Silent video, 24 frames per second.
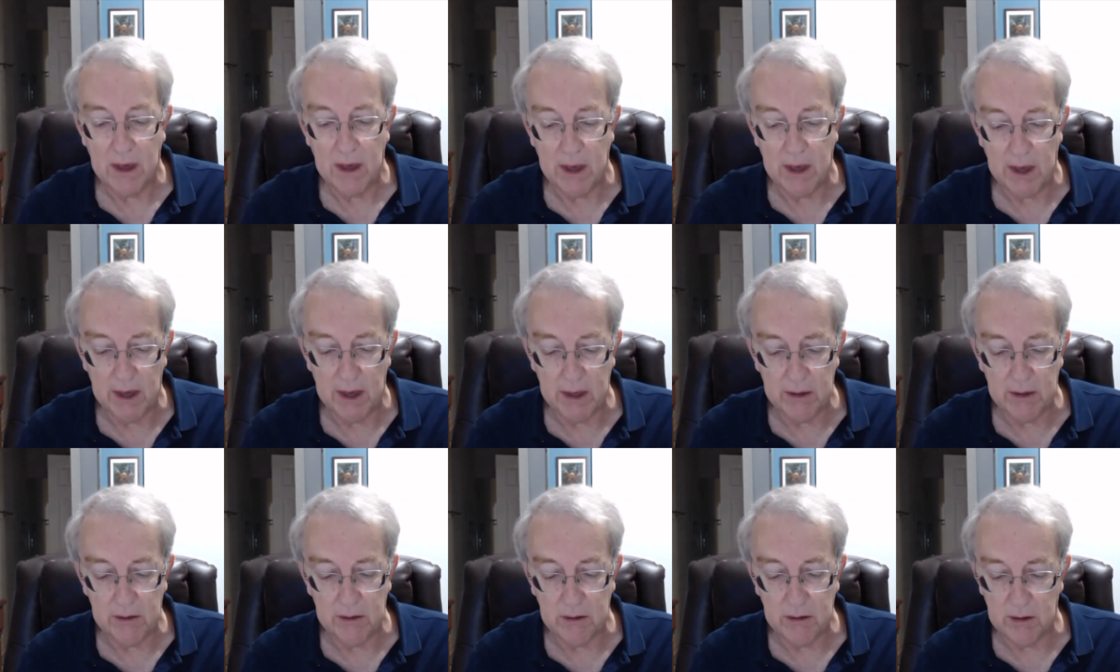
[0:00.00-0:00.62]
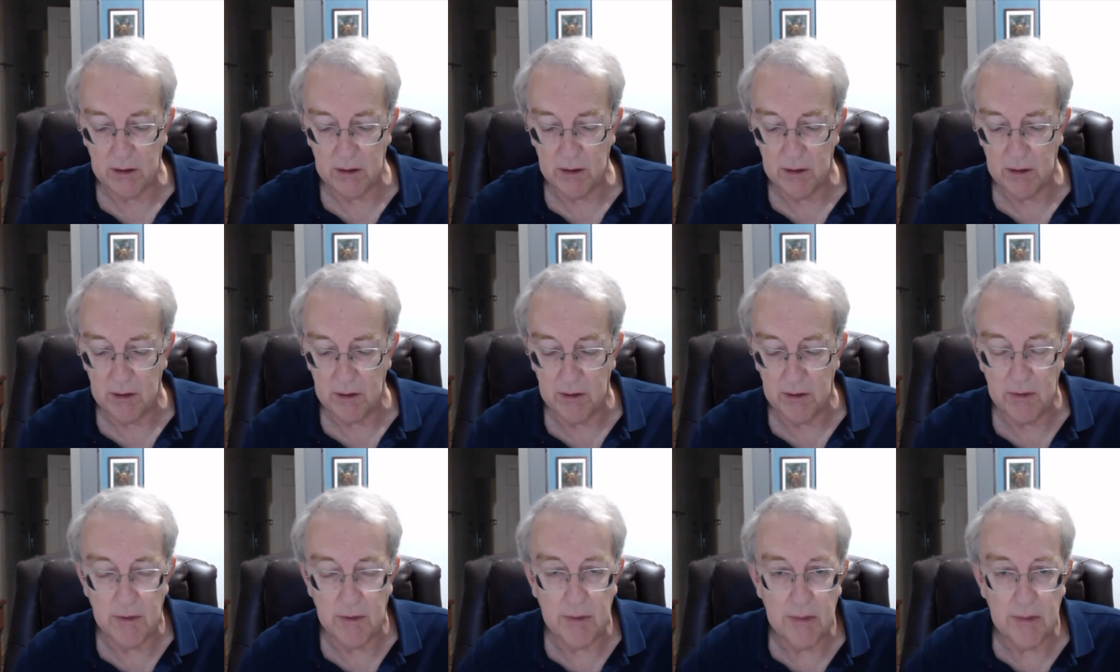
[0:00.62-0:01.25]
And
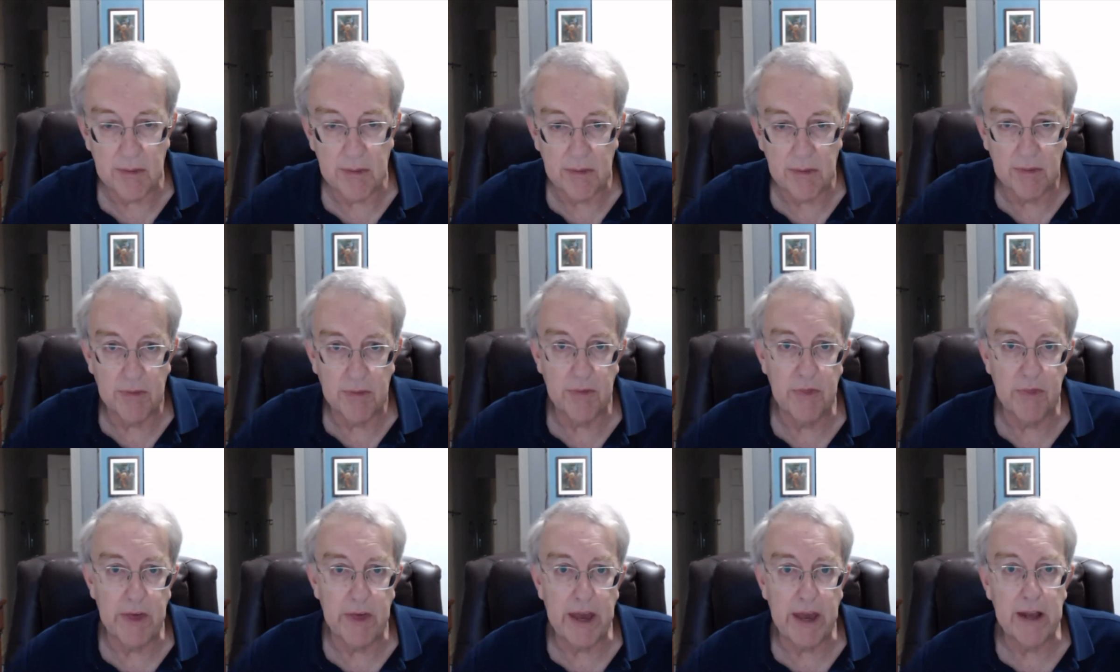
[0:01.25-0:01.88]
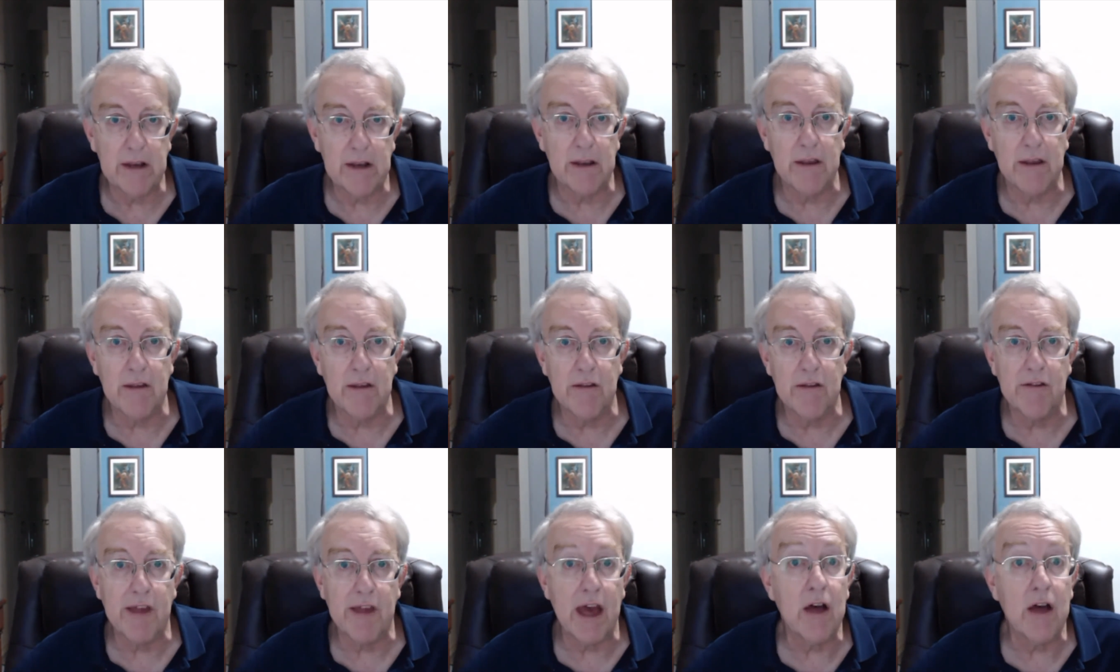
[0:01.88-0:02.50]
that
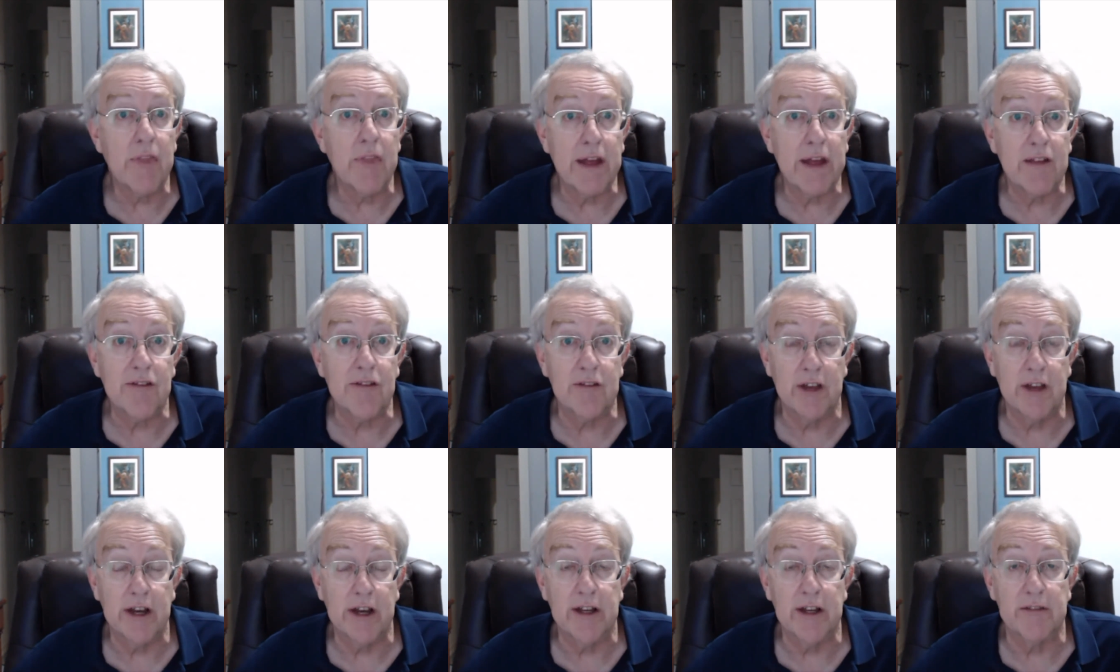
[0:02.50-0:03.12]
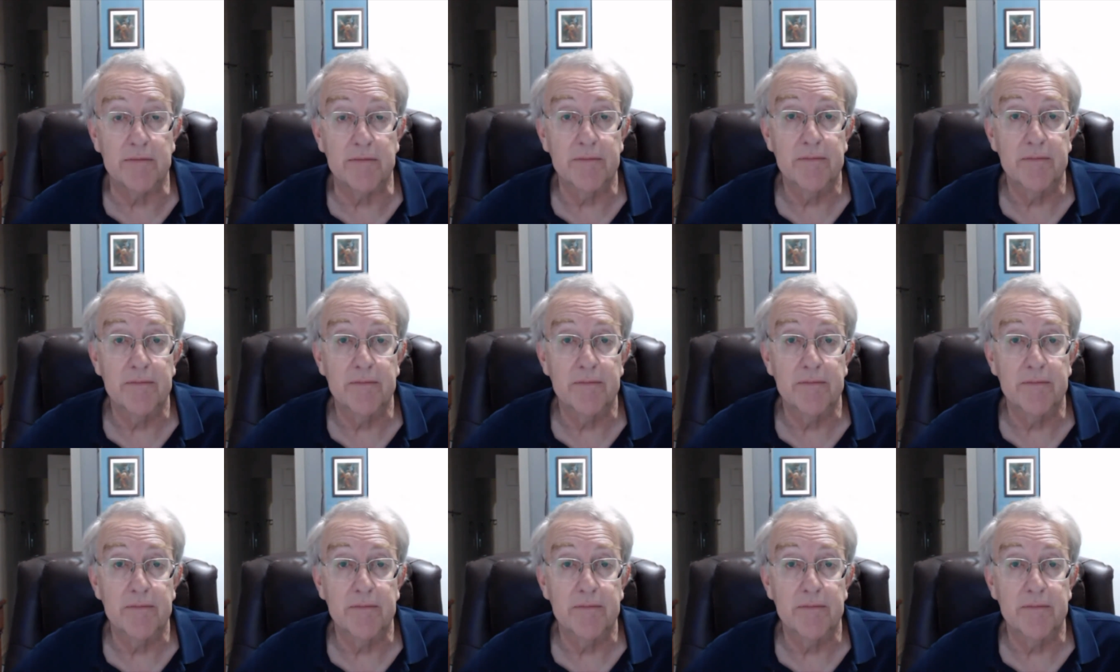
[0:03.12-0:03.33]
is how that's done.